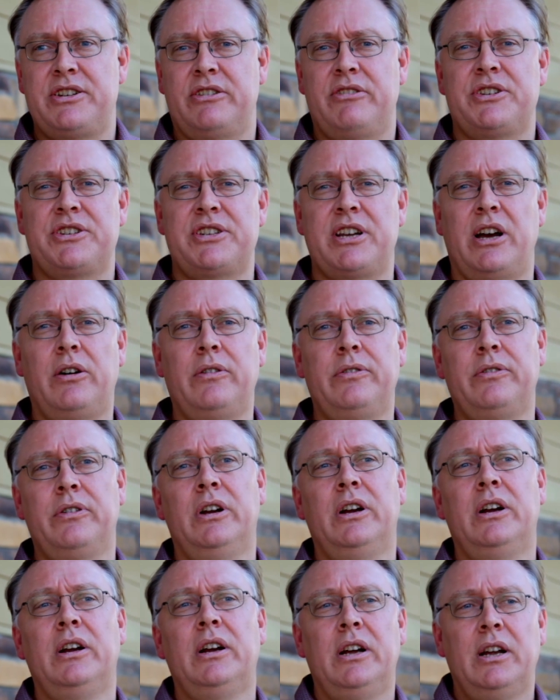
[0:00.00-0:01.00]
itself,
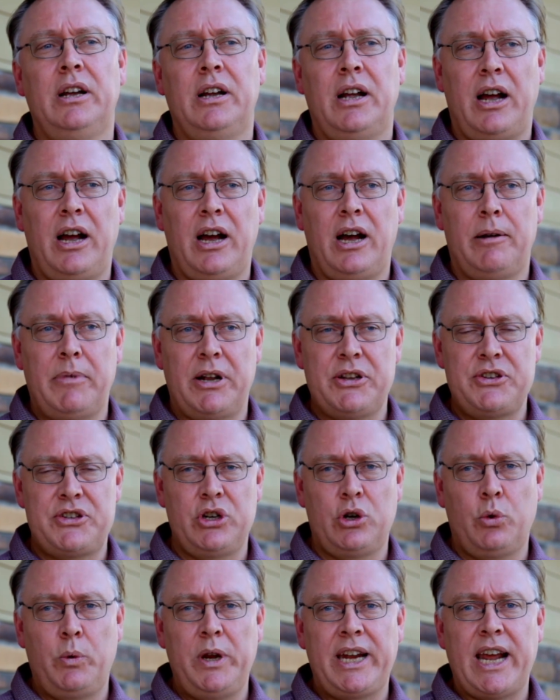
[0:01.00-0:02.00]

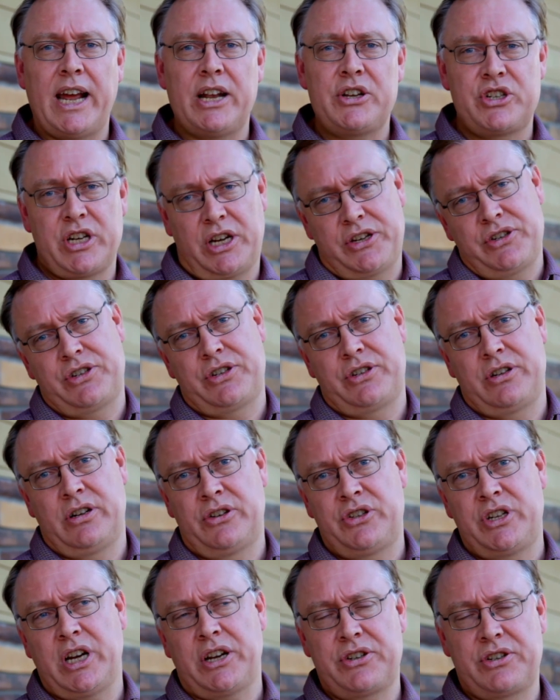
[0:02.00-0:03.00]
until we get just
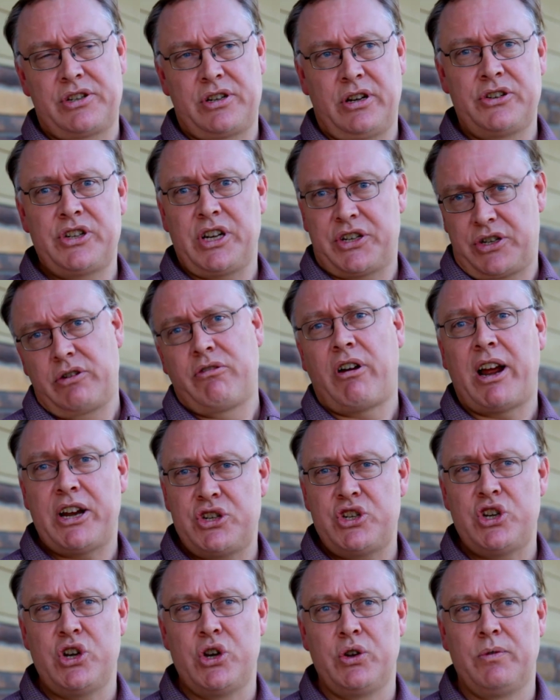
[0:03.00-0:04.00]
the right
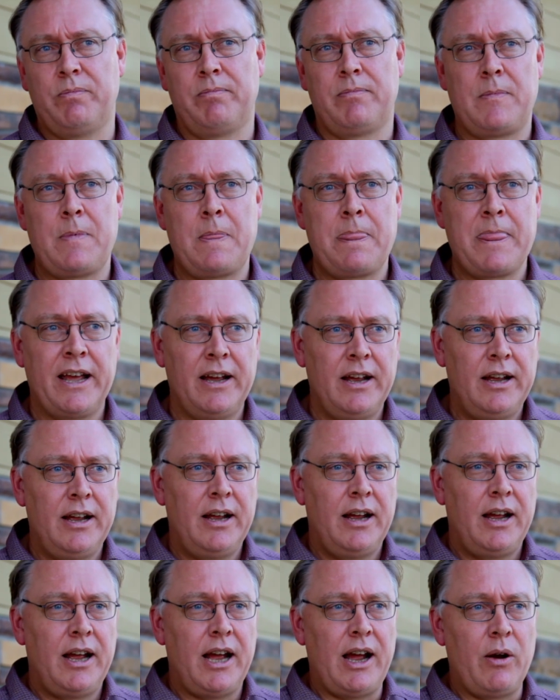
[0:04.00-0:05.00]
tune.
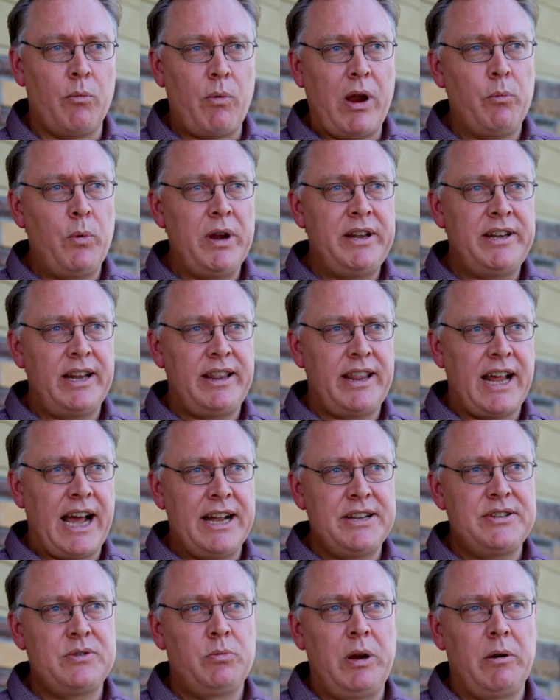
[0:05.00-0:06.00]
And when we did
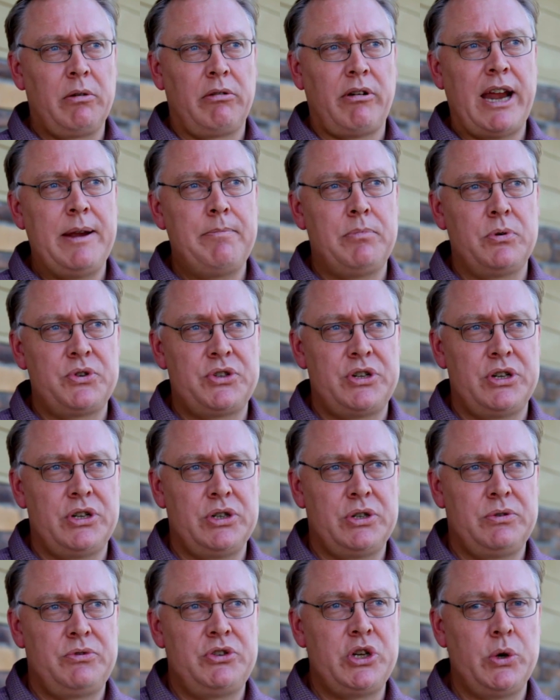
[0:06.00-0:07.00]
that, we were able
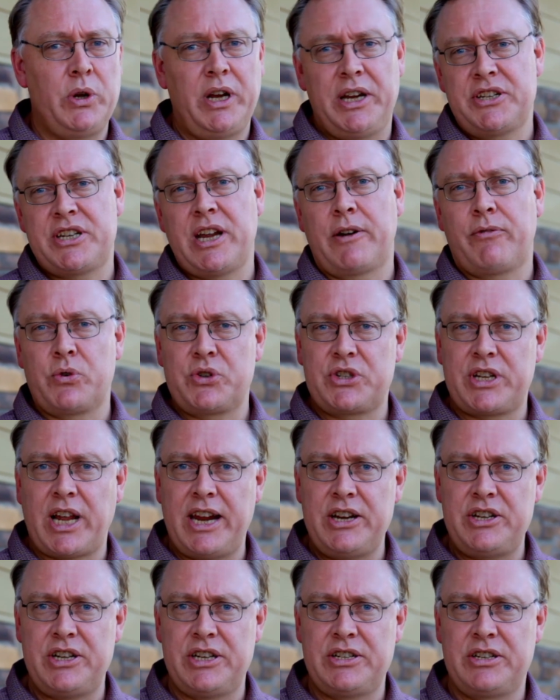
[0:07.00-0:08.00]
to do it in several
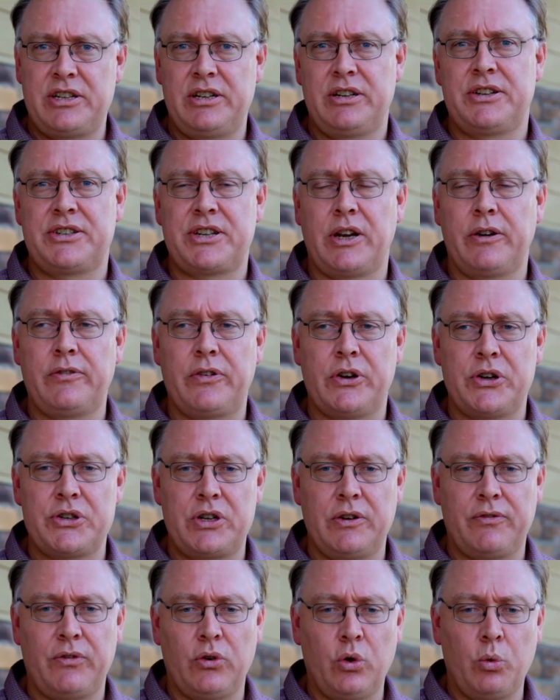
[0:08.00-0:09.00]
stages. So first
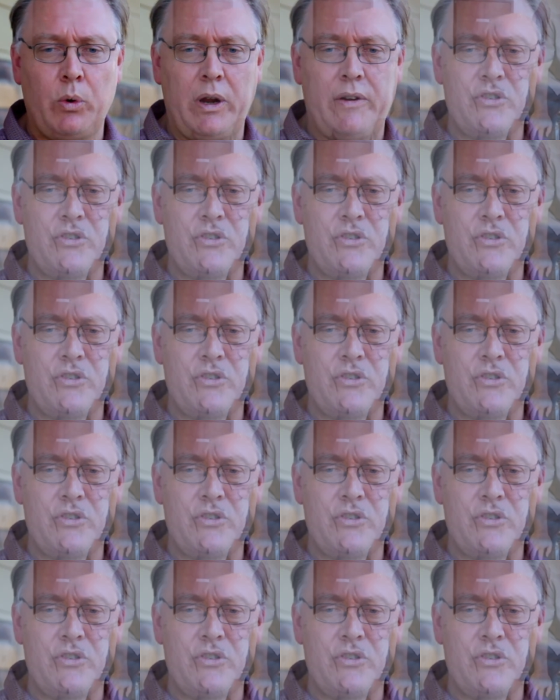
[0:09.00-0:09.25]
of all, with